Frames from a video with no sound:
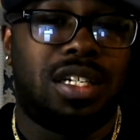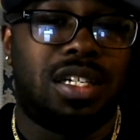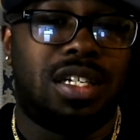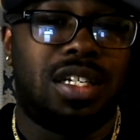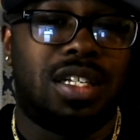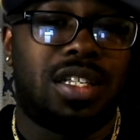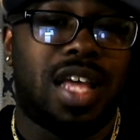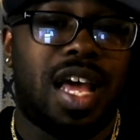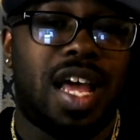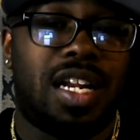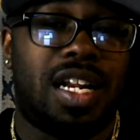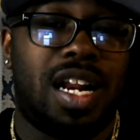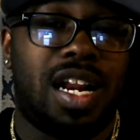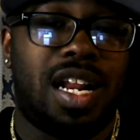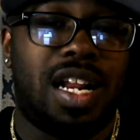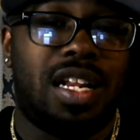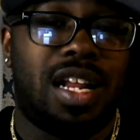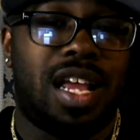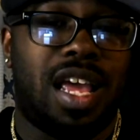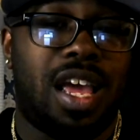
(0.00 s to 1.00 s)
that
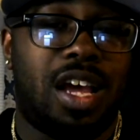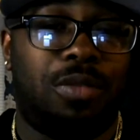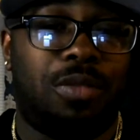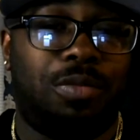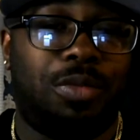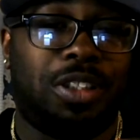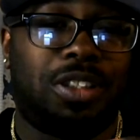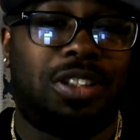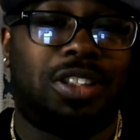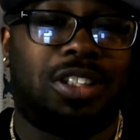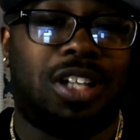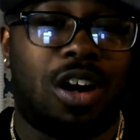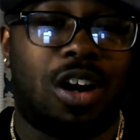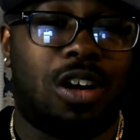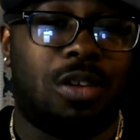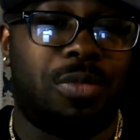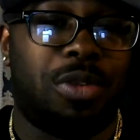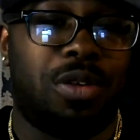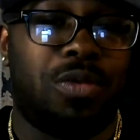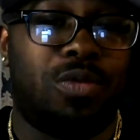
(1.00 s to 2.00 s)
help
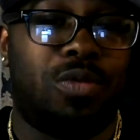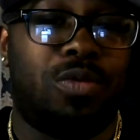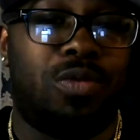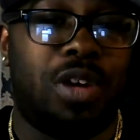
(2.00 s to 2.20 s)
determine